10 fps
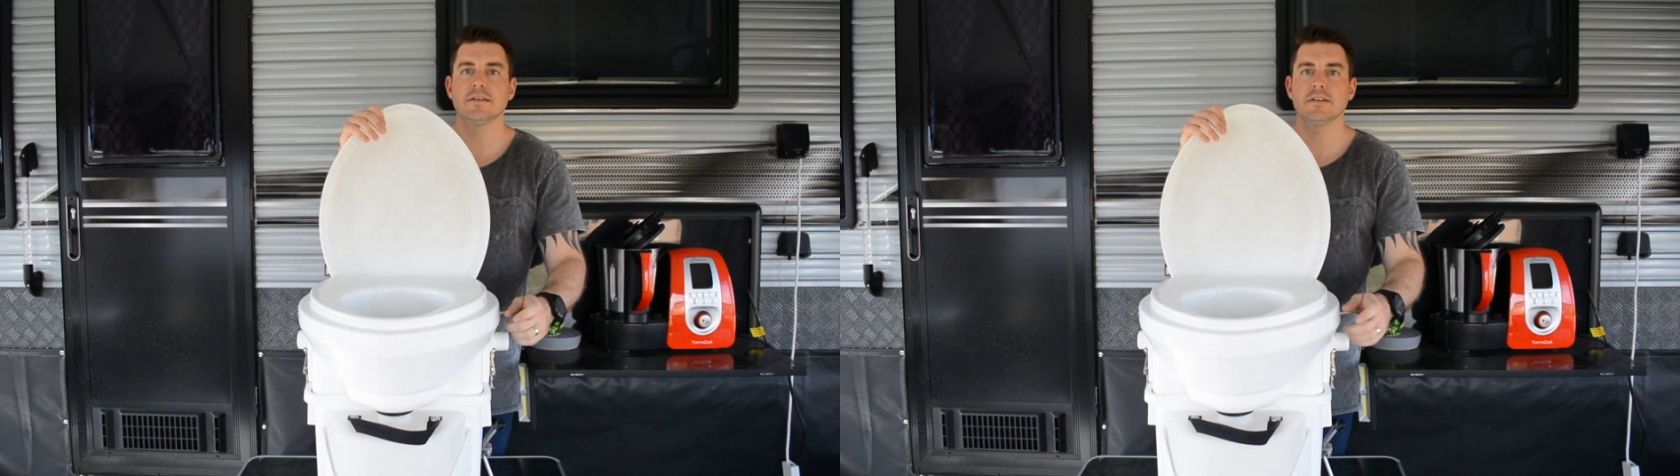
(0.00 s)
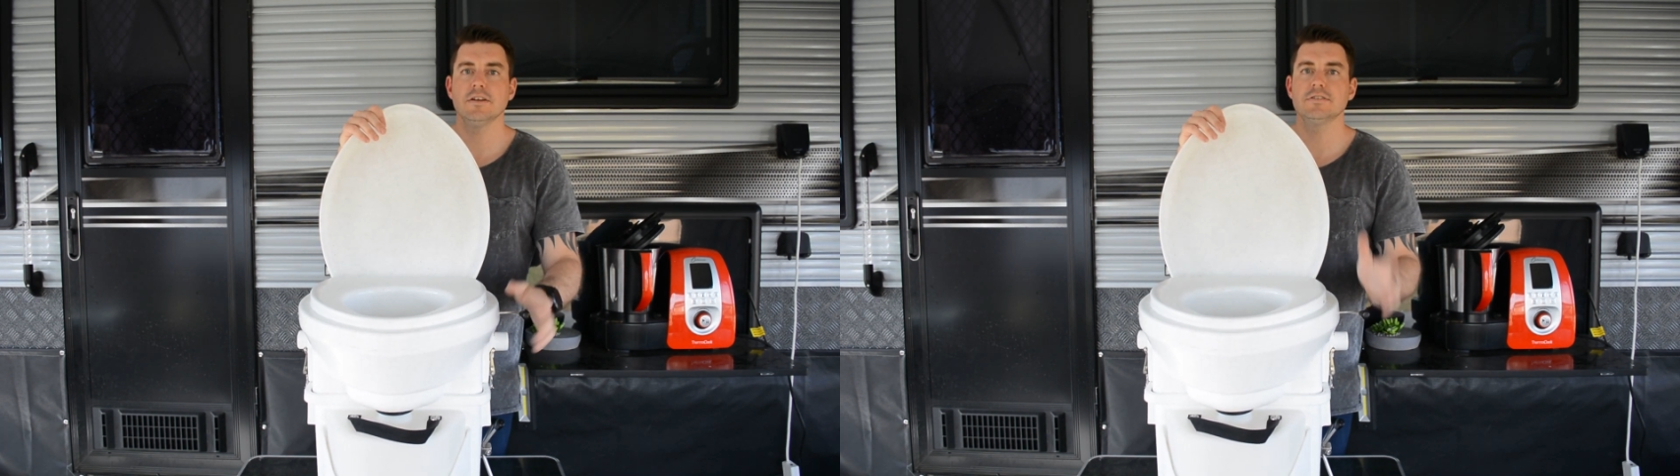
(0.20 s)

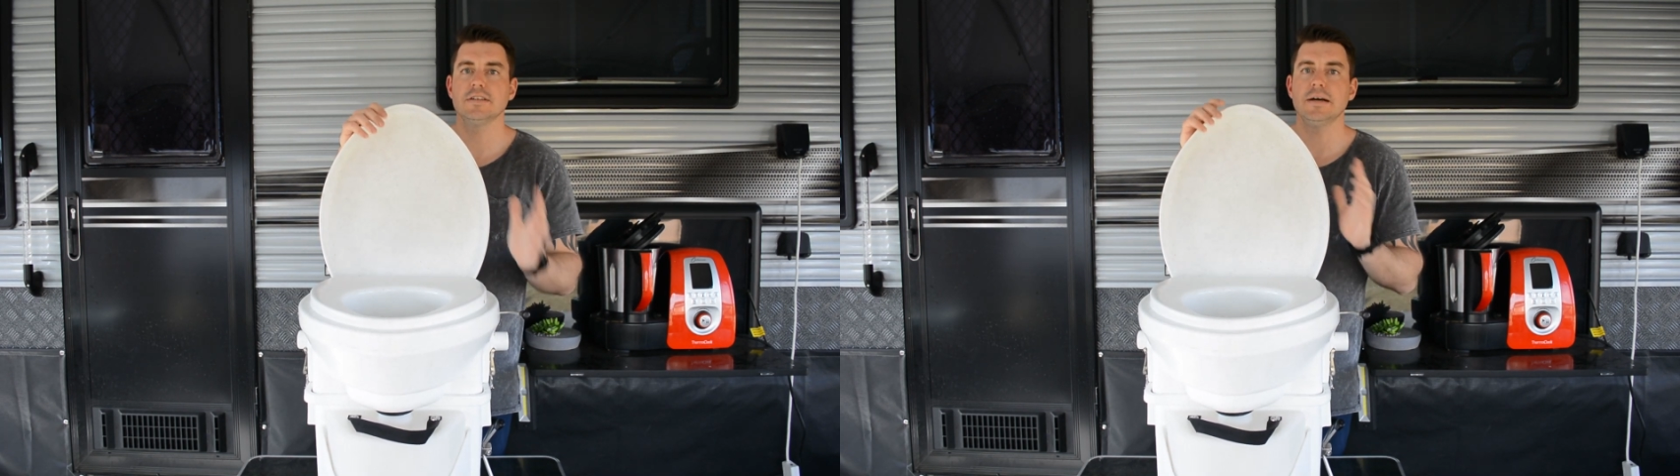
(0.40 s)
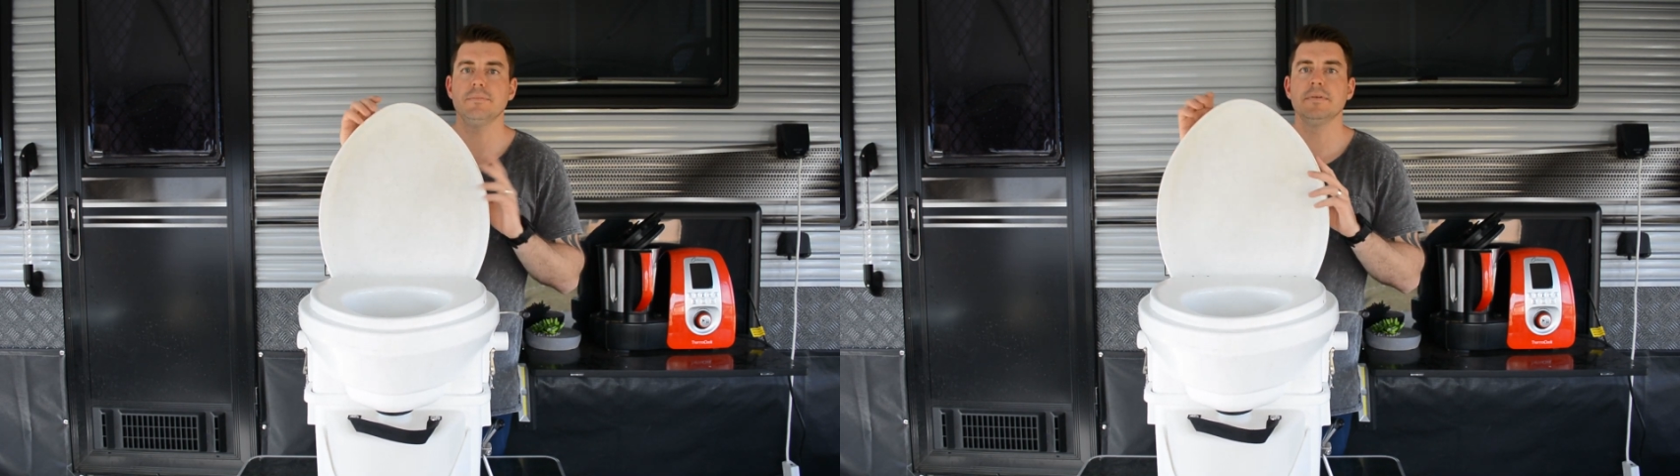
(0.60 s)
close it
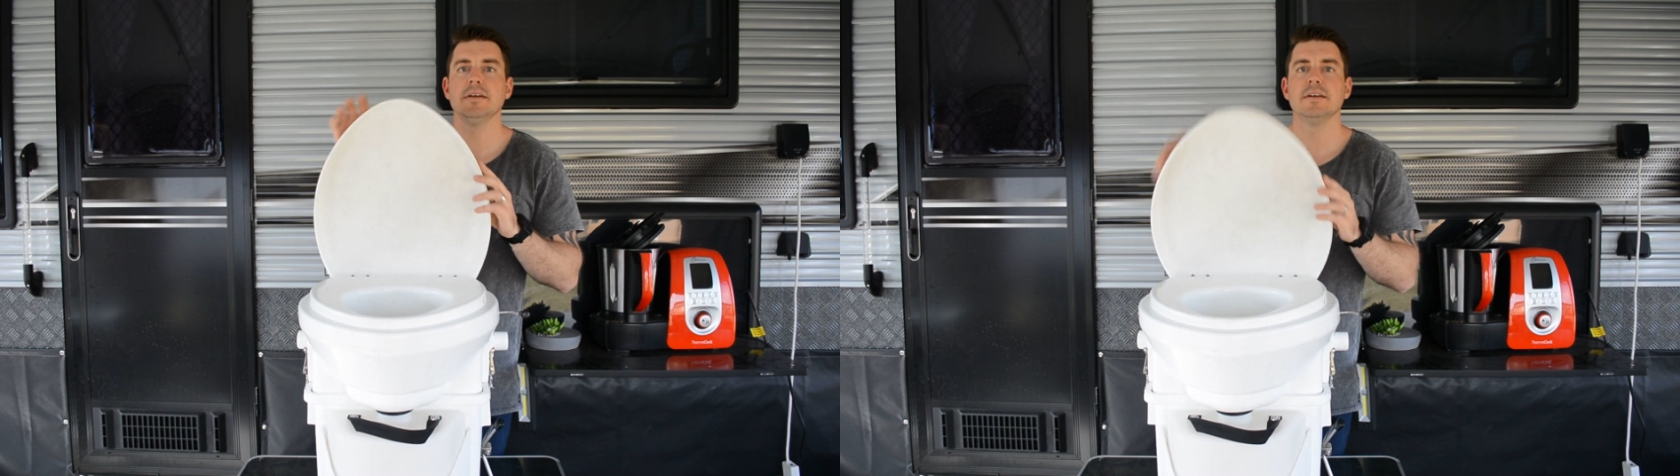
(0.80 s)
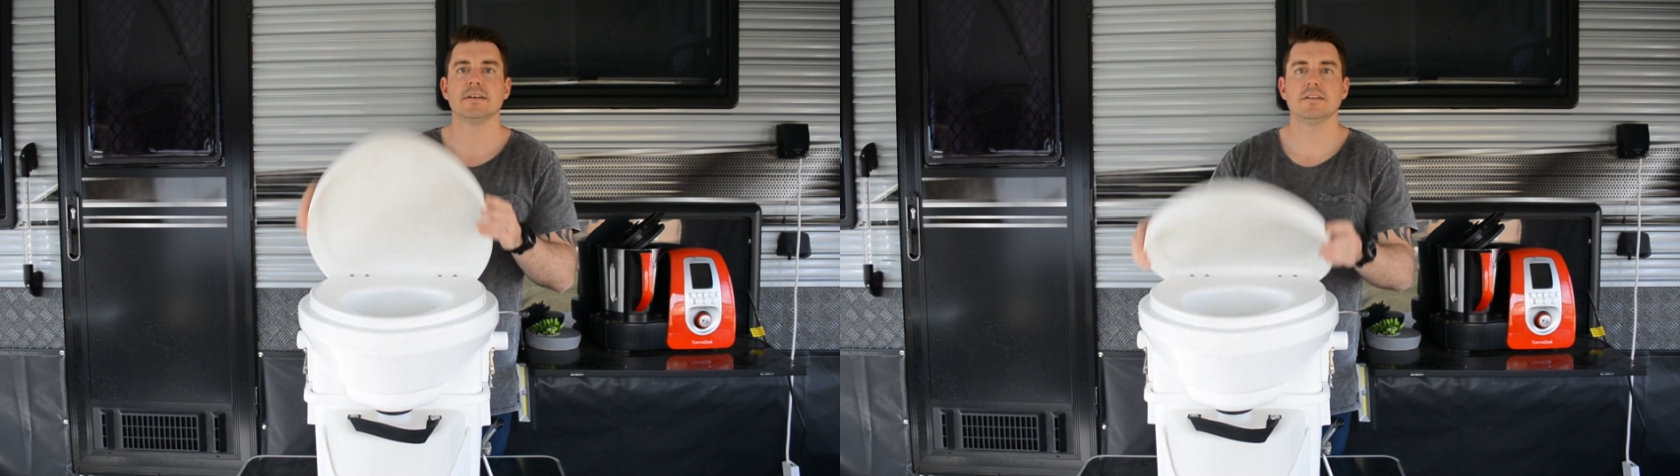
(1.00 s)
up,
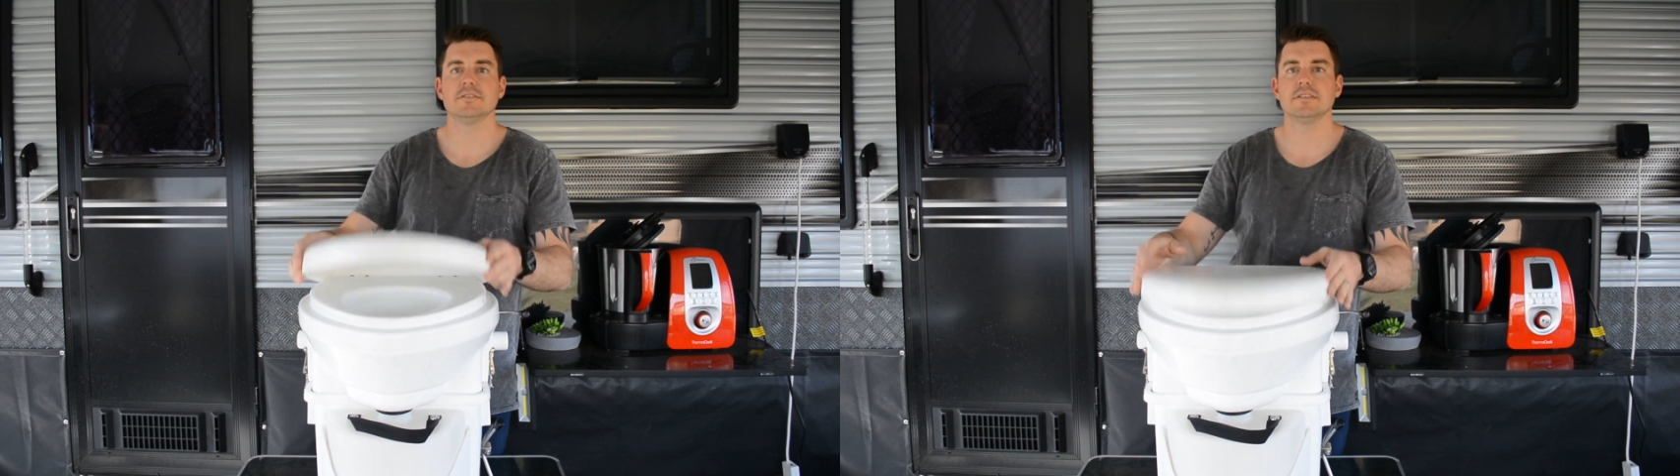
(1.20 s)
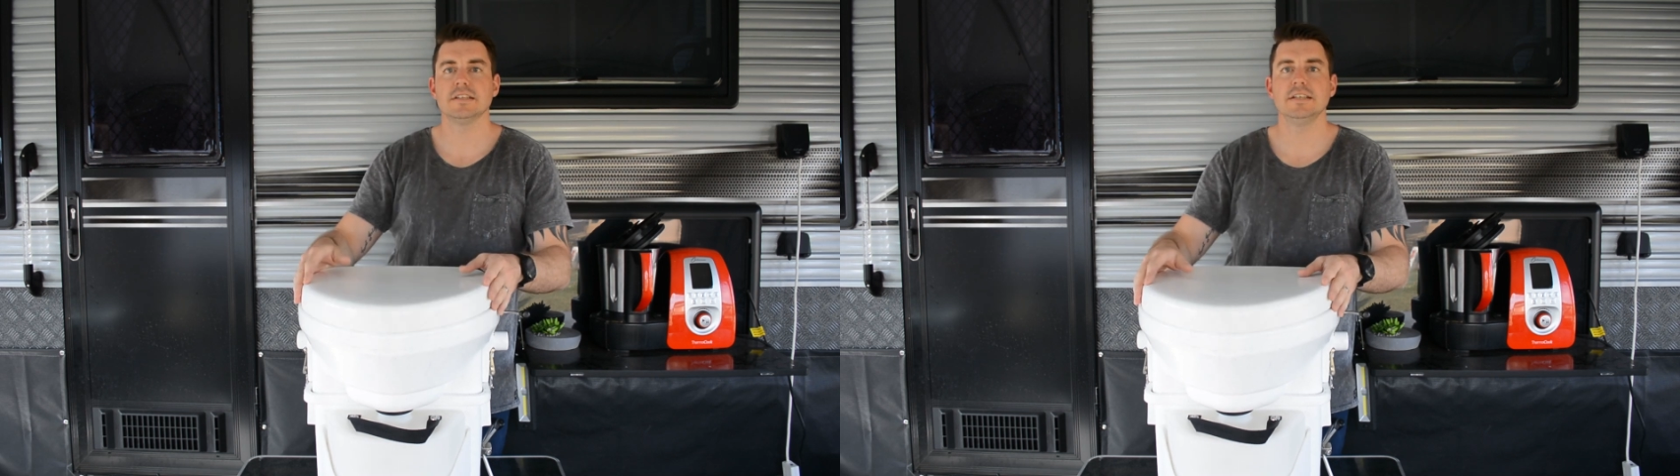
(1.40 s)

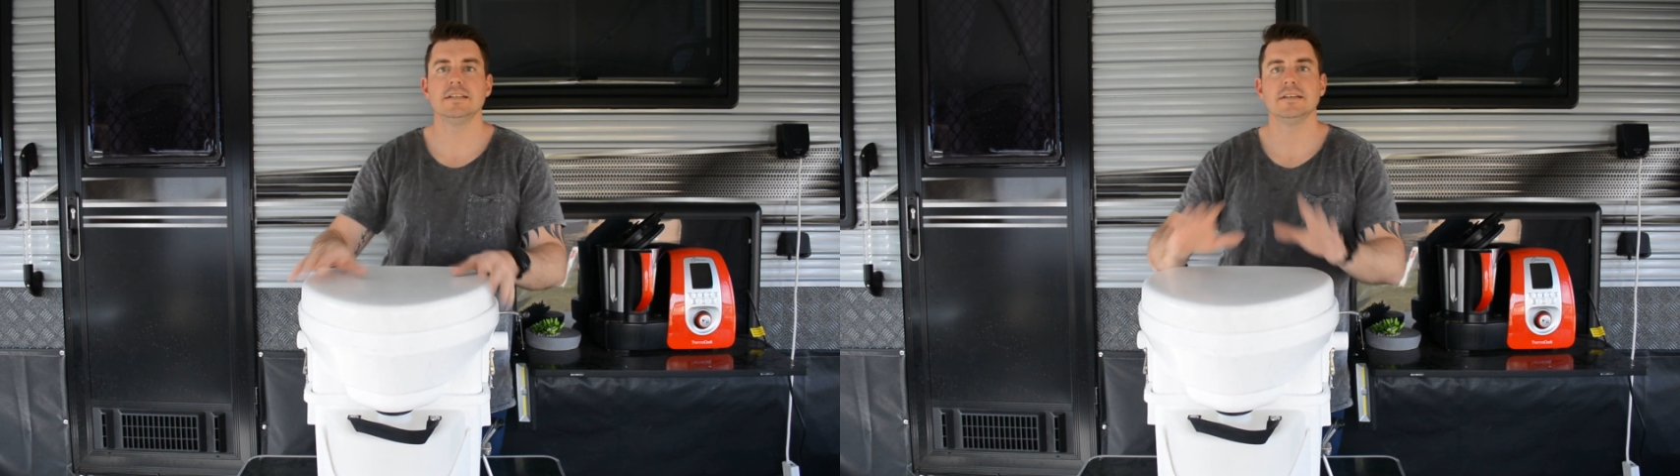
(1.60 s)
close the lid,